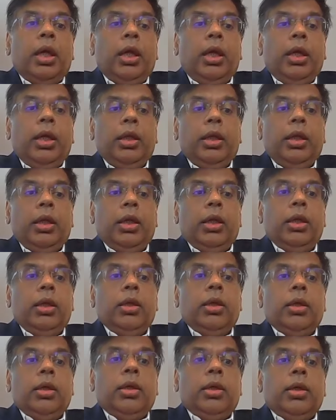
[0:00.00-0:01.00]
in in
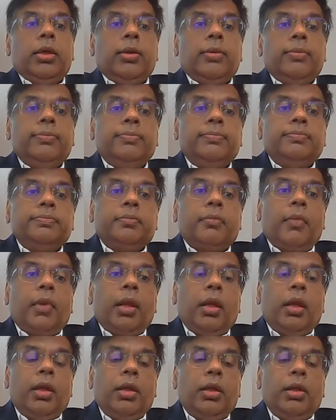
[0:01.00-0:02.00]
um,
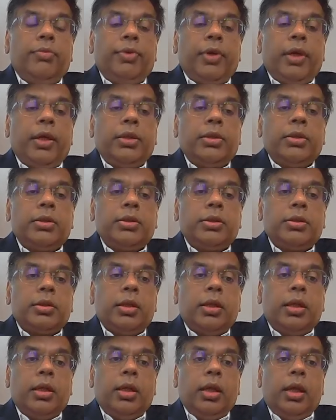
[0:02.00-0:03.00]
in defense
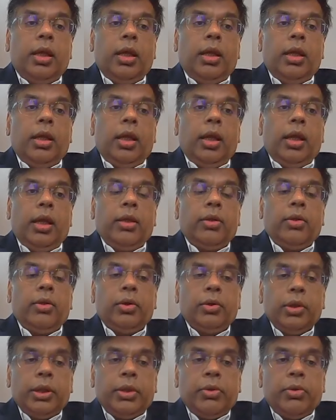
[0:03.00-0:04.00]
and, and, and
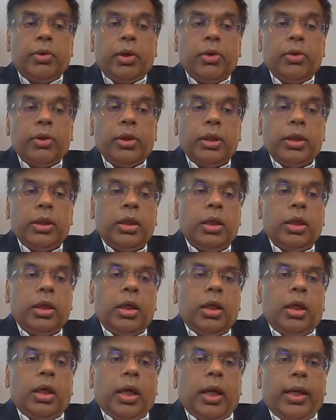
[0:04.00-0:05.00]
only growing.
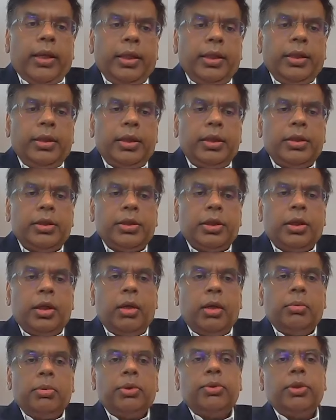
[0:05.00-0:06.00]
I think there's a
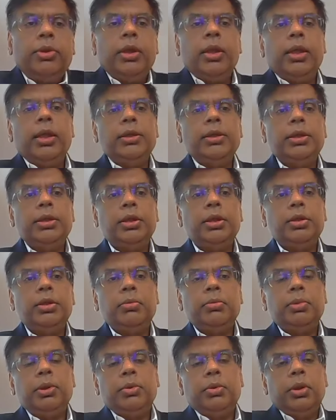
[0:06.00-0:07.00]
common
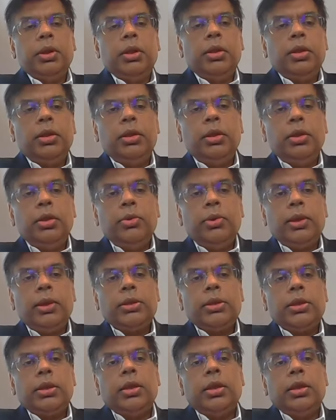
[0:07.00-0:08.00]
realization between the
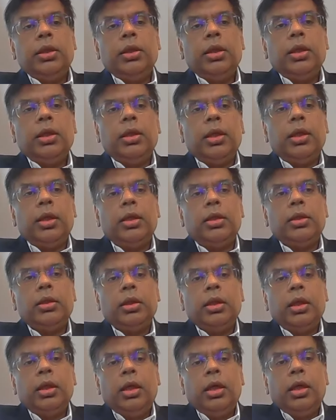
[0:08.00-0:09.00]
US and India that
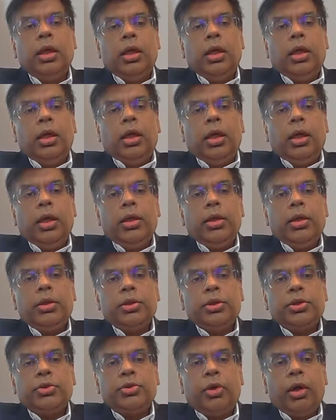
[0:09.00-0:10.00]
it is
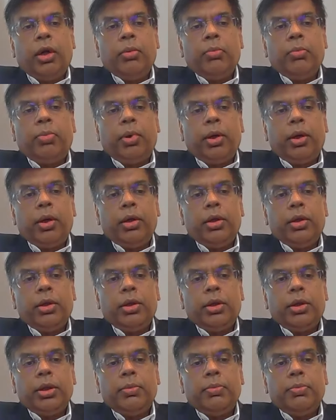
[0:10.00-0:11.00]
a strong
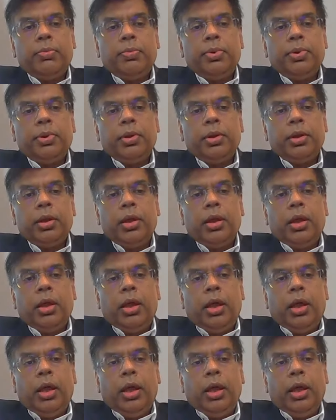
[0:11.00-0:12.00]
partnership
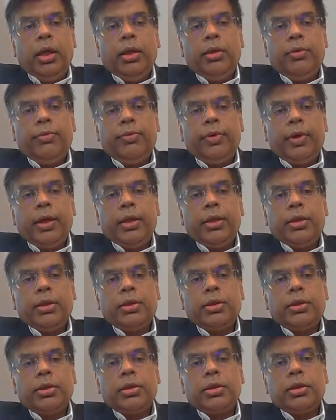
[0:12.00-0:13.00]
in
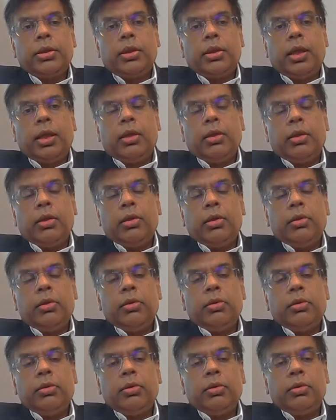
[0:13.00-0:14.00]
defense
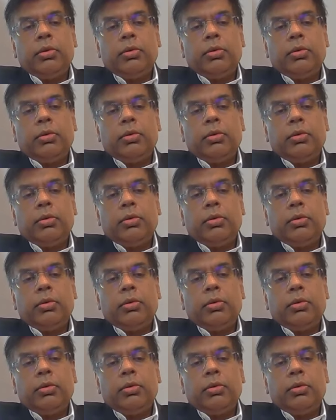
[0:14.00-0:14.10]
that'll